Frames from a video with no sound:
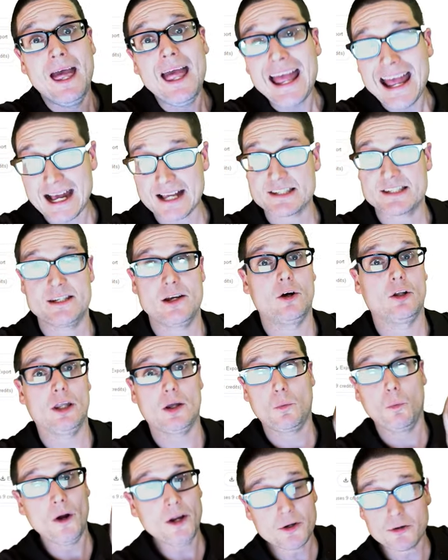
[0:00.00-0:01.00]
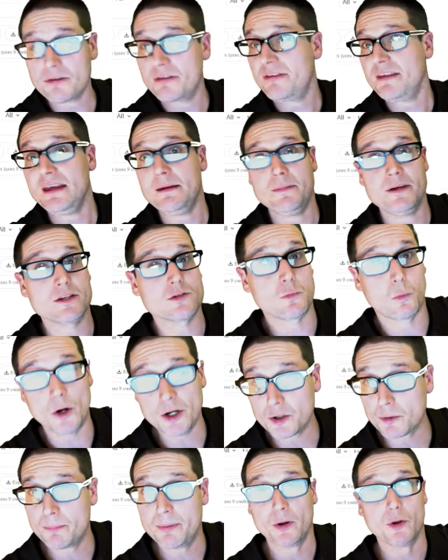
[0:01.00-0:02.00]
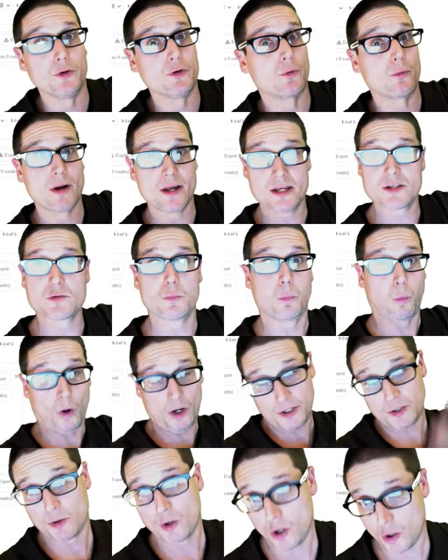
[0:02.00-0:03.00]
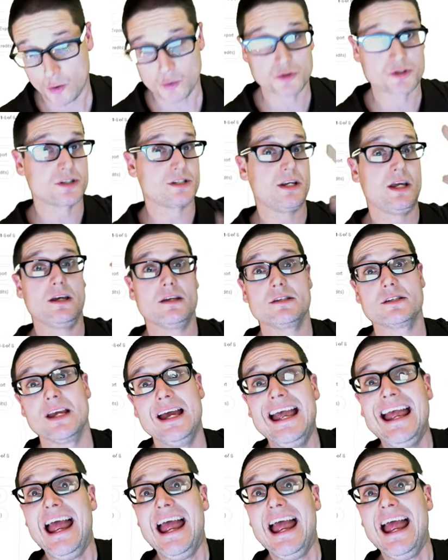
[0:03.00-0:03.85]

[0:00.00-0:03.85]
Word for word: SEO, like what your theme is, what your builder is, what your host is,